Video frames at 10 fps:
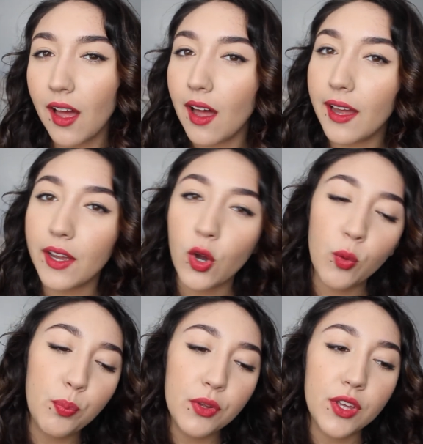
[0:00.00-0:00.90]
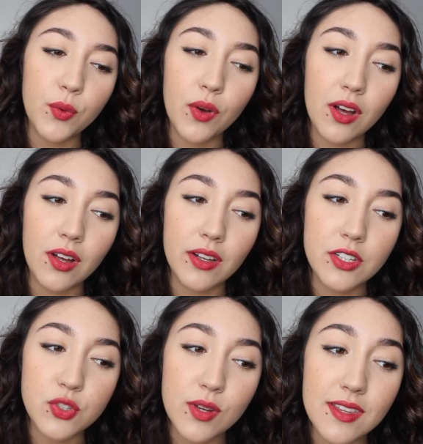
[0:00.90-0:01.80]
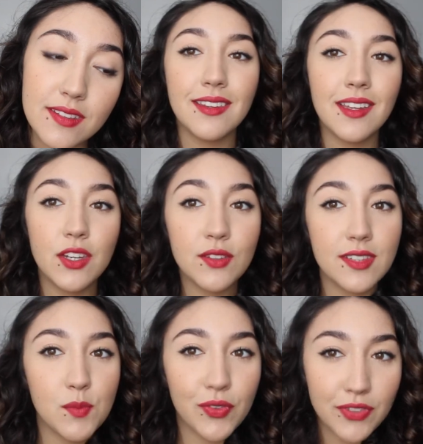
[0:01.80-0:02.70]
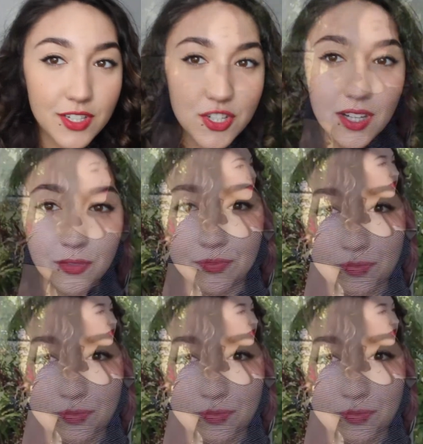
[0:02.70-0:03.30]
I hope you all enjoy this, and then you'll see more footage too.